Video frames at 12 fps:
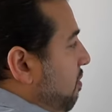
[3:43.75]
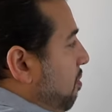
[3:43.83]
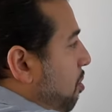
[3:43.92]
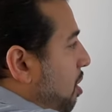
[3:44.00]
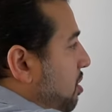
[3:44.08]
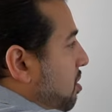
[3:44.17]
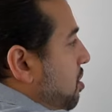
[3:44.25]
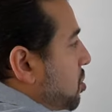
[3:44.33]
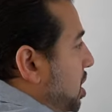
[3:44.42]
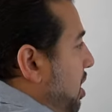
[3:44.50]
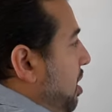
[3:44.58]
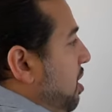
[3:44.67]
If a product owner is
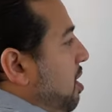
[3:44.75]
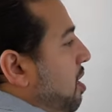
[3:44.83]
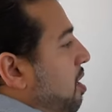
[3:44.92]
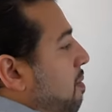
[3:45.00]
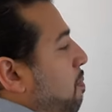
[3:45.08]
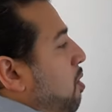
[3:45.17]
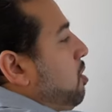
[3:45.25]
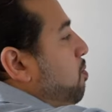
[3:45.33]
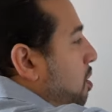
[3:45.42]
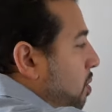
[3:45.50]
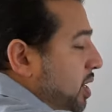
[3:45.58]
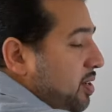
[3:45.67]
trying to push
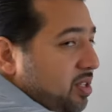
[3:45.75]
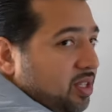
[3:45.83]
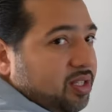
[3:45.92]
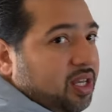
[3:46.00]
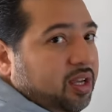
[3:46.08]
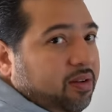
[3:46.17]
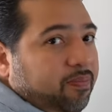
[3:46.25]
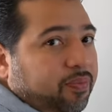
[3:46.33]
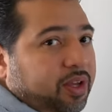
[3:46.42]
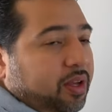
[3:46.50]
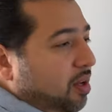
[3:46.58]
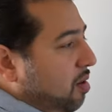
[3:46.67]
more work into the team,
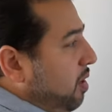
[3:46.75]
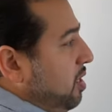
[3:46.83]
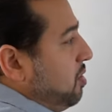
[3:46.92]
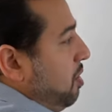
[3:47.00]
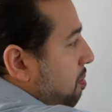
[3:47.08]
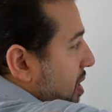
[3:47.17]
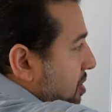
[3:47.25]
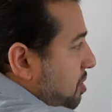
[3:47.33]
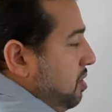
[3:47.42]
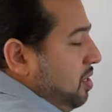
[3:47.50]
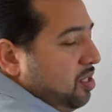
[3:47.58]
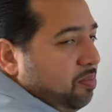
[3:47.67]
right, Scrum
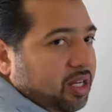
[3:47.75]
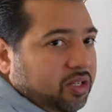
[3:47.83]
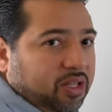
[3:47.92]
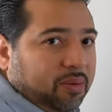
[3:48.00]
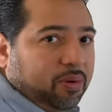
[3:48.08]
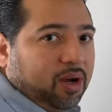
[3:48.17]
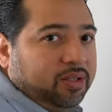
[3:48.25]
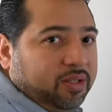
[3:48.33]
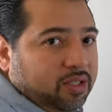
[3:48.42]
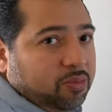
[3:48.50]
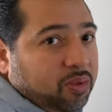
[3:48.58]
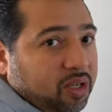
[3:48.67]
Master needs to make sure that
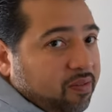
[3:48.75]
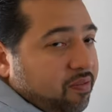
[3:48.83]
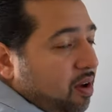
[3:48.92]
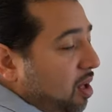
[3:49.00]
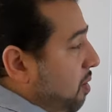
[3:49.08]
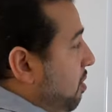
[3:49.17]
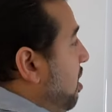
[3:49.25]
process is being followed.